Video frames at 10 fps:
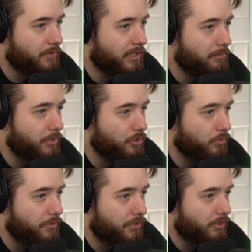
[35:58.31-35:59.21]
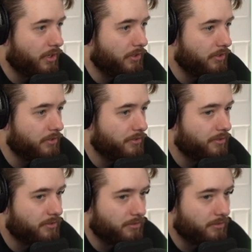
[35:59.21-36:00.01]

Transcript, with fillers: keep, destroy the silos.